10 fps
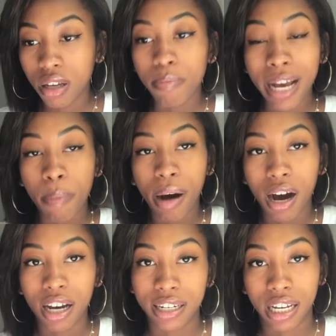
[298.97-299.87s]
make a
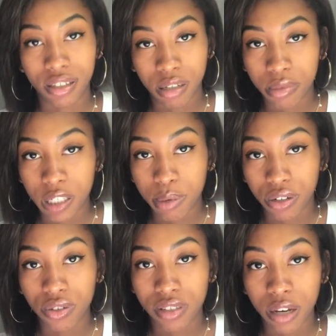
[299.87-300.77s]
pond out of some of these
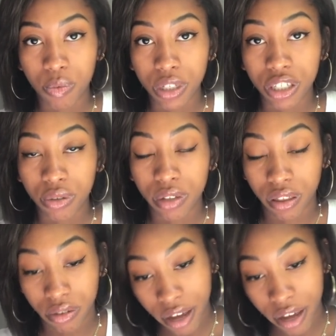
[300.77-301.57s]
puddles that we deal with,